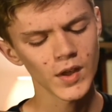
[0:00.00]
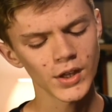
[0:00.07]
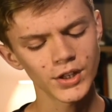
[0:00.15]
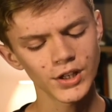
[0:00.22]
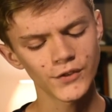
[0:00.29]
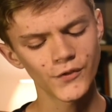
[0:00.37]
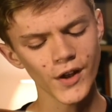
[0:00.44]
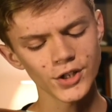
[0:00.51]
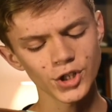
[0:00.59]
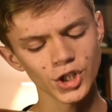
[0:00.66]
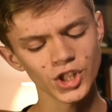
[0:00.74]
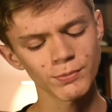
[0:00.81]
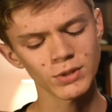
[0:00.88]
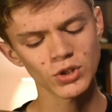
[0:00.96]
The
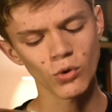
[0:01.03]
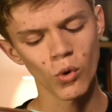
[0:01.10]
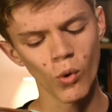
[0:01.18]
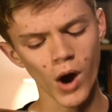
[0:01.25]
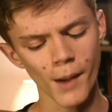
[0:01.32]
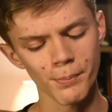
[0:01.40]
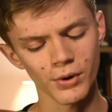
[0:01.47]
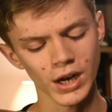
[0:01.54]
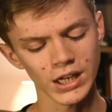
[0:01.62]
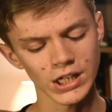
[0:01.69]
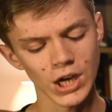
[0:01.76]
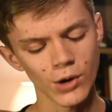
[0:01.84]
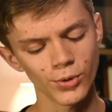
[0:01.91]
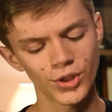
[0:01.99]
adventurers must
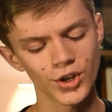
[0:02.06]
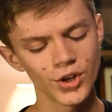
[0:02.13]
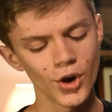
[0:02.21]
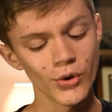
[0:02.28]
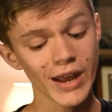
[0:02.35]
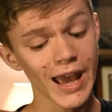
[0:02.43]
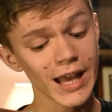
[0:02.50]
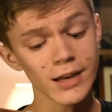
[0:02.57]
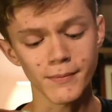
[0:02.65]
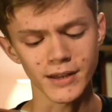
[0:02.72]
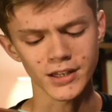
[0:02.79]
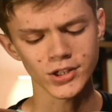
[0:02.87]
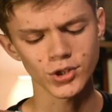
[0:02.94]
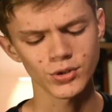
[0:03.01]
cooperate with a known
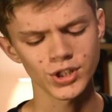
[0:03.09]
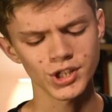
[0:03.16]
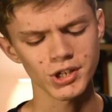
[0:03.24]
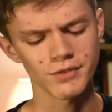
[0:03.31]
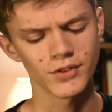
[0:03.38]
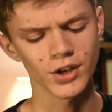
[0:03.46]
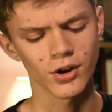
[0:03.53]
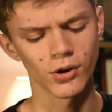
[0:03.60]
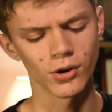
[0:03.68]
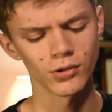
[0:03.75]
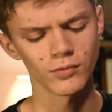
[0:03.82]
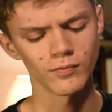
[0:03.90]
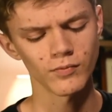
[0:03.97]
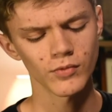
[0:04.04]
enemy to achieve the
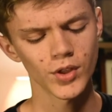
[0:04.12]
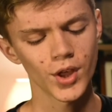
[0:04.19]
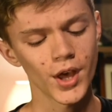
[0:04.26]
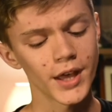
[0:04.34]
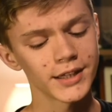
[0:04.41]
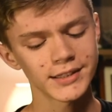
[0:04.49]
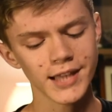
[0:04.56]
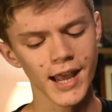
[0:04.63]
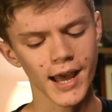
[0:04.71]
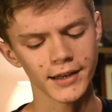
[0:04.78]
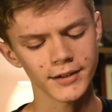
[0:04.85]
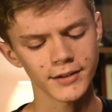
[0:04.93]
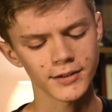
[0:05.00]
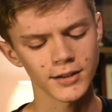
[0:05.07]
goal.
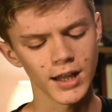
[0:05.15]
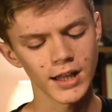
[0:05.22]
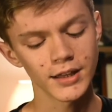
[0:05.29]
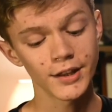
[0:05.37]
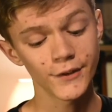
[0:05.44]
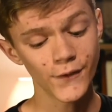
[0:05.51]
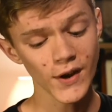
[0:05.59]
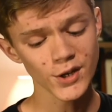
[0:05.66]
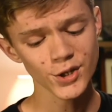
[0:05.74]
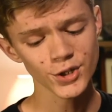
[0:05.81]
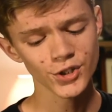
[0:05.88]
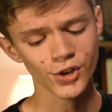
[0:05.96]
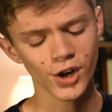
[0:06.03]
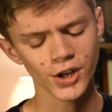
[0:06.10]
10. The
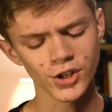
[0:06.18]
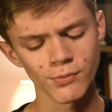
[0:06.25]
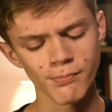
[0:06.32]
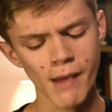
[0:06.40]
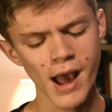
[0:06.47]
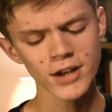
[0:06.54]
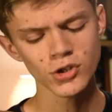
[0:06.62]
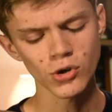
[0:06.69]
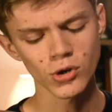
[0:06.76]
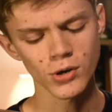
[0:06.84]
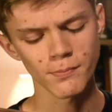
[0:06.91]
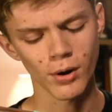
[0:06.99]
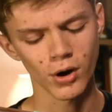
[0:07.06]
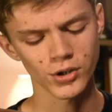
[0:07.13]
adventurers are under magical
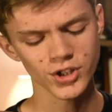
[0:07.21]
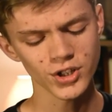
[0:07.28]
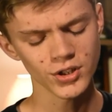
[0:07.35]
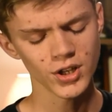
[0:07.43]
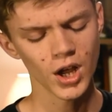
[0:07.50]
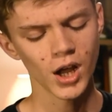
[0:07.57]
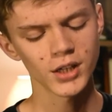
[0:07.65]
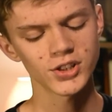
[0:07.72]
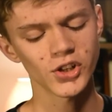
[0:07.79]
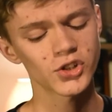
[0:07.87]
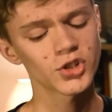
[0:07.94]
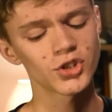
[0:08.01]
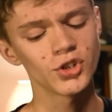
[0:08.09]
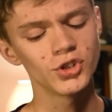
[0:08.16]
compulsion,
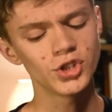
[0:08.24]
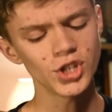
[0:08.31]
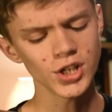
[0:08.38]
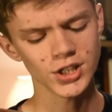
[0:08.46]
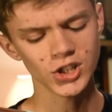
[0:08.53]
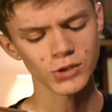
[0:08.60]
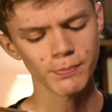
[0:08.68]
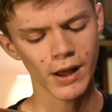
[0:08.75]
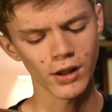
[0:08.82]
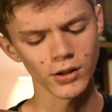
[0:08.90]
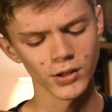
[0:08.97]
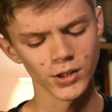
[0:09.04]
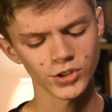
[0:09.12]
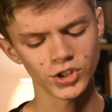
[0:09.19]
such as the Geas
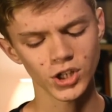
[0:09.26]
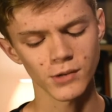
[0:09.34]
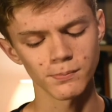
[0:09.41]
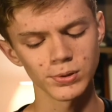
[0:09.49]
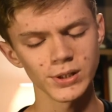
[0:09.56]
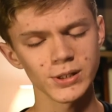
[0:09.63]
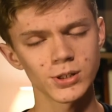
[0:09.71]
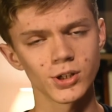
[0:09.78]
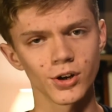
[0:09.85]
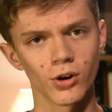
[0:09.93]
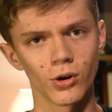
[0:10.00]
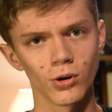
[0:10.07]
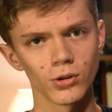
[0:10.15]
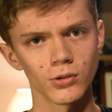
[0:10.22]
spell, to complete their
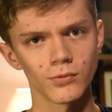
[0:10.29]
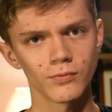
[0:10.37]
goal.